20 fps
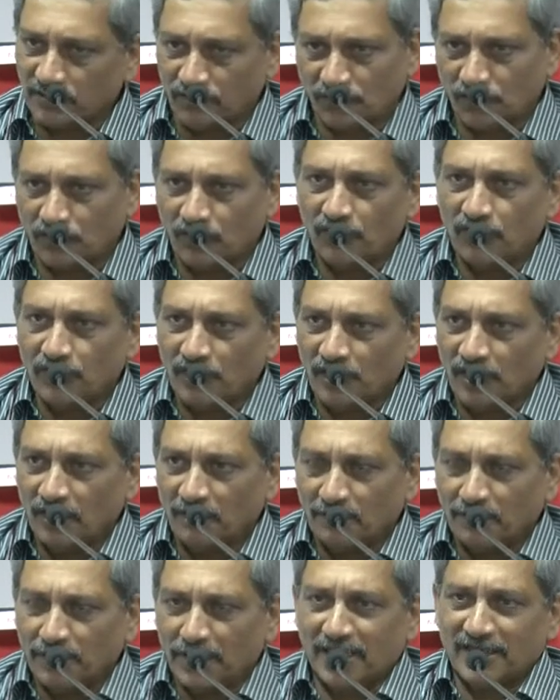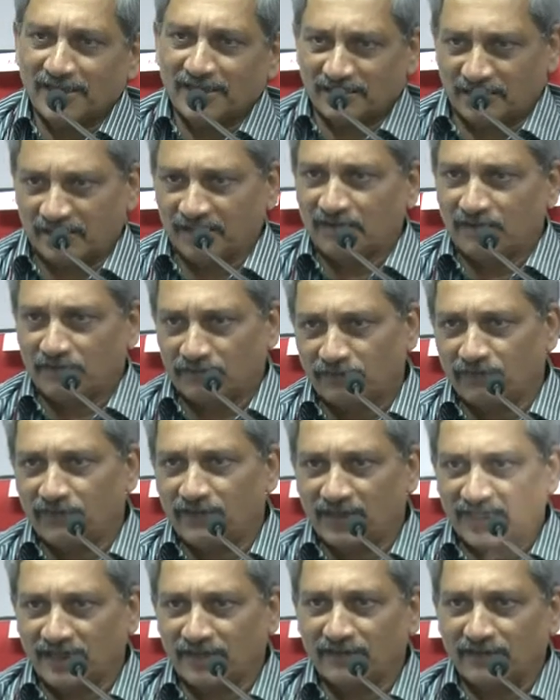So, plus
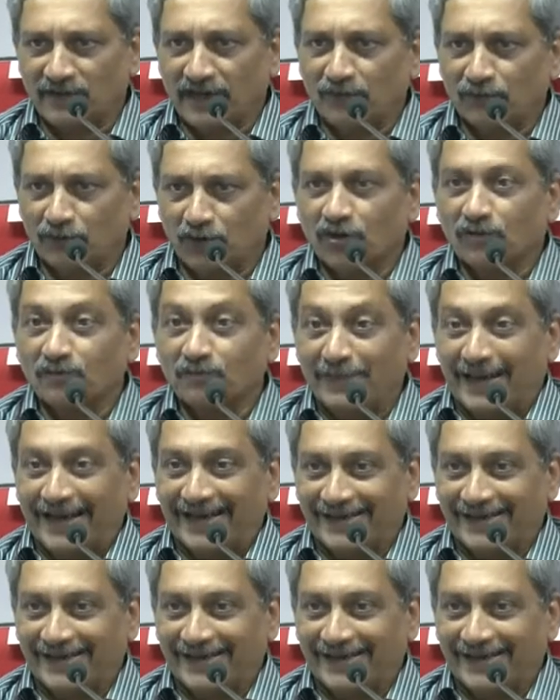we have not met